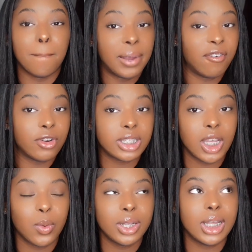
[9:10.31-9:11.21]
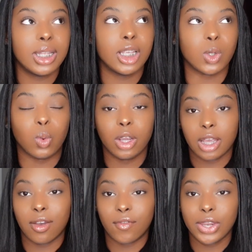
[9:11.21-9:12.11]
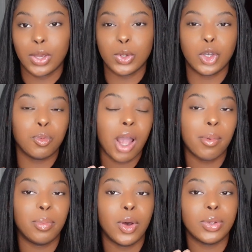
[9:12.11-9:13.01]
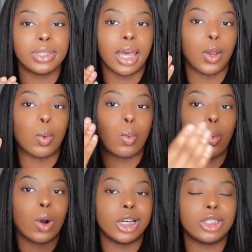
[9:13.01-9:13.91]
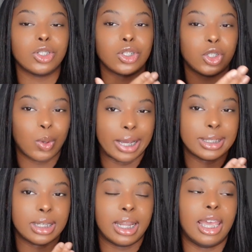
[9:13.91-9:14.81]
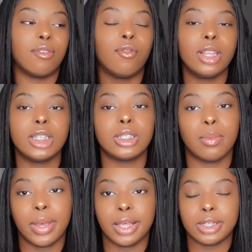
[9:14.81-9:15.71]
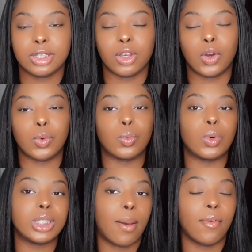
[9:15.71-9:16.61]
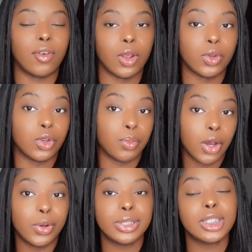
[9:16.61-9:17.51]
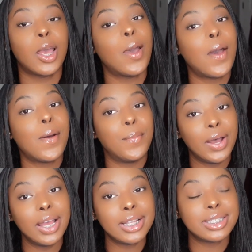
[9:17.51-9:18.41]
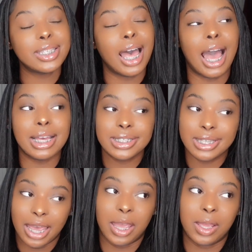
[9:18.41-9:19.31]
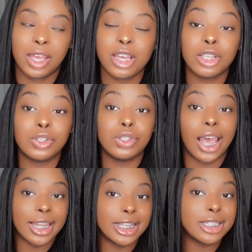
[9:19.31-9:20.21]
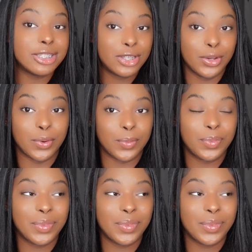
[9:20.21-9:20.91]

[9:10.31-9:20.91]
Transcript: But for someone that does workout videos, you'll probably post like once or twice a day. It really just depends on what type of videos you post, but I say at least 2.